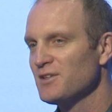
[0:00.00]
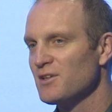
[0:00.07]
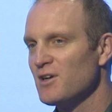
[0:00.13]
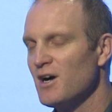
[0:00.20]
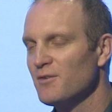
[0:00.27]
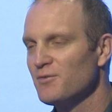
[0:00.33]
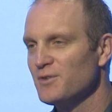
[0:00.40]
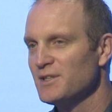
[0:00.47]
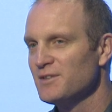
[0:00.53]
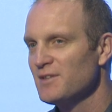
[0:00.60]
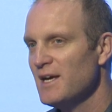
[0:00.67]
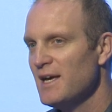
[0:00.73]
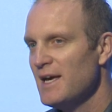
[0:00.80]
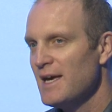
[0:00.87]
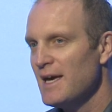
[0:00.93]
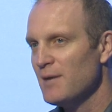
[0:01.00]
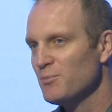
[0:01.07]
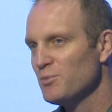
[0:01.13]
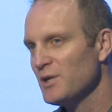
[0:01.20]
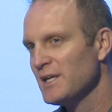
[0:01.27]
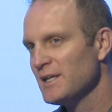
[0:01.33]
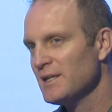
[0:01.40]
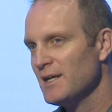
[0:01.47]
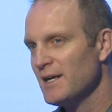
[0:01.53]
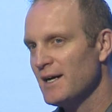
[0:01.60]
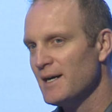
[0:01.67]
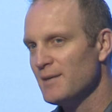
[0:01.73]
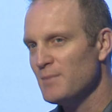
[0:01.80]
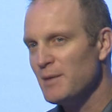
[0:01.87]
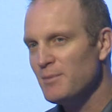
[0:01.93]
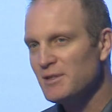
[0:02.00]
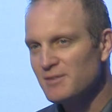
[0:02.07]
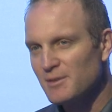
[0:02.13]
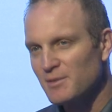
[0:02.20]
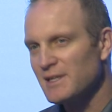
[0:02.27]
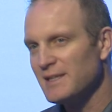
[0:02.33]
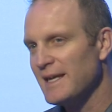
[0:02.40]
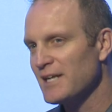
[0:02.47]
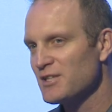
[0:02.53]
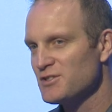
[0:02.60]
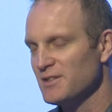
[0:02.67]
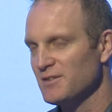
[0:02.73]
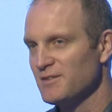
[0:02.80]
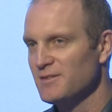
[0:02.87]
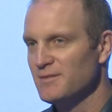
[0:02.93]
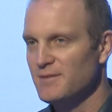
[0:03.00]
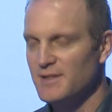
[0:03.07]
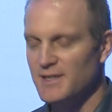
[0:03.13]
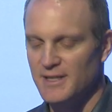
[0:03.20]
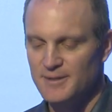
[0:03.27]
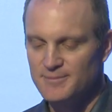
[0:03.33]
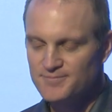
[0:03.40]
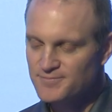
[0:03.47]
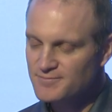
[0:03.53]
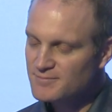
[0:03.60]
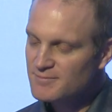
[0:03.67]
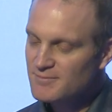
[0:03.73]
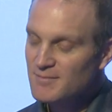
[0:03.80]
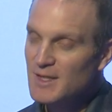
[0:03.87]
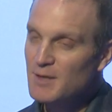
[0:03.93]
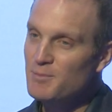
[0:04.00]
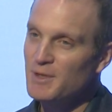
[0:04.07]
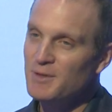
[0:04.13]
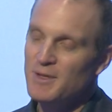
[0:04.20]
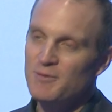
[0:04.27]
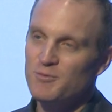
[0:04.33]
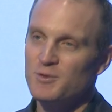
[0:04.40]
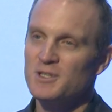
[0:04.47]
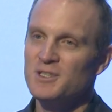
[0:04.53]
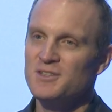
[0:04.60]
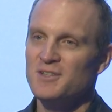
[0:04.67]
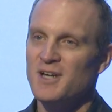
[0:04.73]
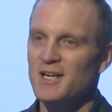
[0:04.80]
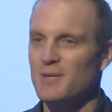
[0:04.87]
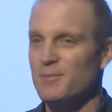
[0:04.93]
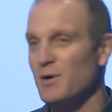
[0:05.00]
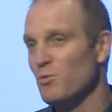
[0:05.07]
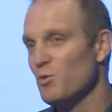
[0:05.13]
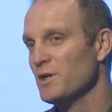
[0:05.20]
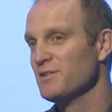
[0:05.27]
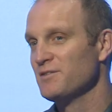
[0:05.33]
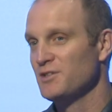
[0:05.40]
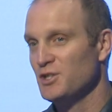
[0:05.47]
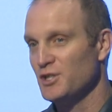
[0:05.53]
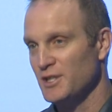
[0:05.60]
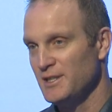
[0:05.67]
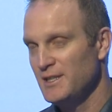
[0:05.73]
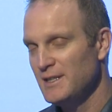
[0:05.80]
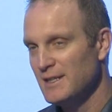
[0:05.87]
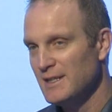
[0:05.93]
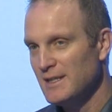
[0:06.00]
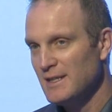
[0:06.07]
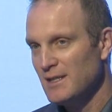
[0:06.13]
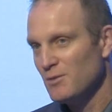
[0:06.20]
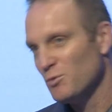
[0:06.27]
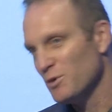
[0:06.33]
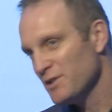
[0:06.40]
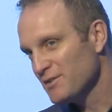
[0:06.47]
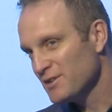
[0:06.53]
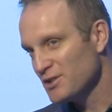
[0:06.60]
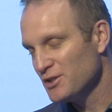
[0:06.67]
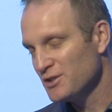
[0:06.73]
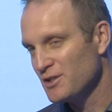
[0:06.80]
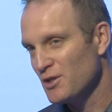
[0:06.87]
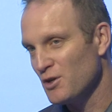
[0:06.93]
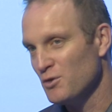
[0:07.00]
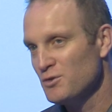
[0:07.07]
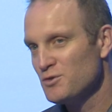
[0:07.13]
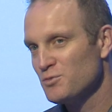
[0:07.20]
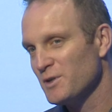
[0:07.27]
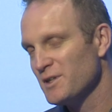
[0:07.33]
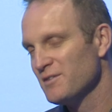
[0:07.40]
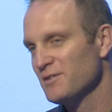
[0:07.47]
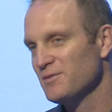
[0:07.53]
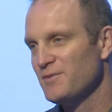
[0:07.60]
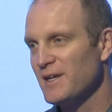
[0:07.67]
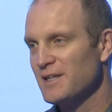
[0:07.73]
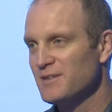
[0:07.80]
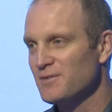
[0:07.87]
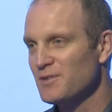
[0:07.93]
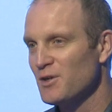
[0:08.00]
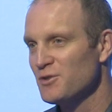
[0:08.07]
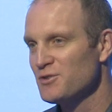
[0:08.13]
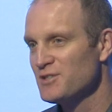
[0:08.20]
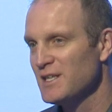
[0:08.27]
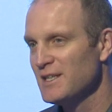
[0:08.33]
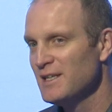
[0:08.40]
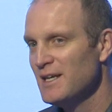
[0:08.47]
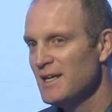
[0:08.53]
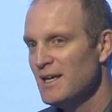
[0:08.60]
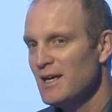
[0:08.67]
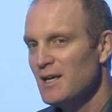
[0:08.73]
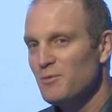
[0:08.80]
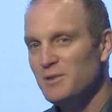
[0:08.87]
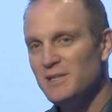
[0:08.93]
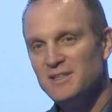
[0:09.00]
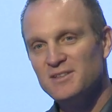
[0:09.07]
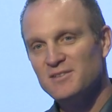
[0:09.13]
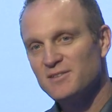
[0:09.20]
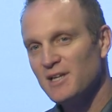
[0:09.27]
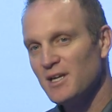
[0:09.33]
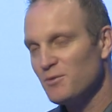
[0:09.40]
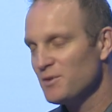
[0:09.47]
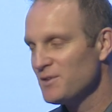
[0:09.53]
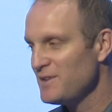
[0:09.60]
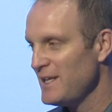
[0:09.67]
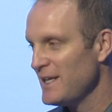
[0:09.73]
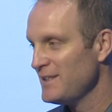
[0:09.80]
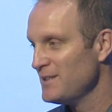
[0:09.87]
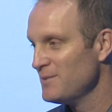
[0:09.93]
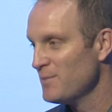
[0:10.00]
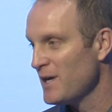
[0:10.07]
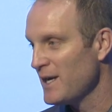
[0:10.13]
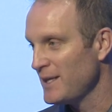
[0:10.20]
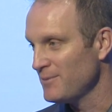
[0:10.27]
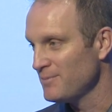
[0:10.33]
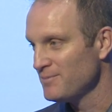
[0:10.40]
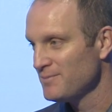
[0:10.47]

the conference and bring maybe some connections there. But if we're going to talk about what is good, what is a good coach, what is effective coaching, we need to start with the end in mind.